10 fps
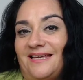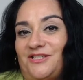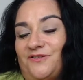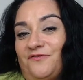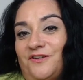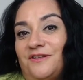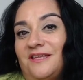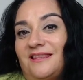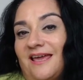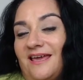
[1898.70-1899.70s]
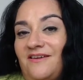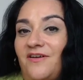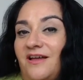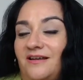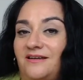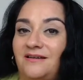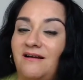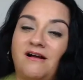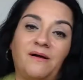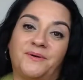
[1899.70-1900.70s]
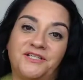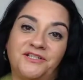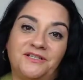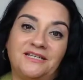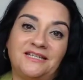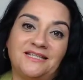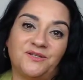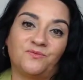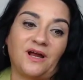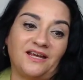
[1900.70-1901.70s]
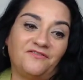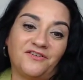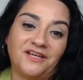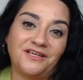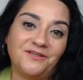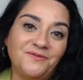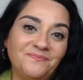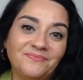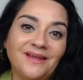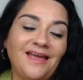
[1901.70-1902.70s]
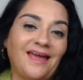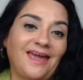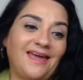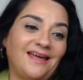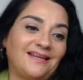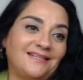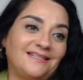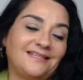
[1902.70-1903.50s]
you feel that the Avon opportunity is right for you. And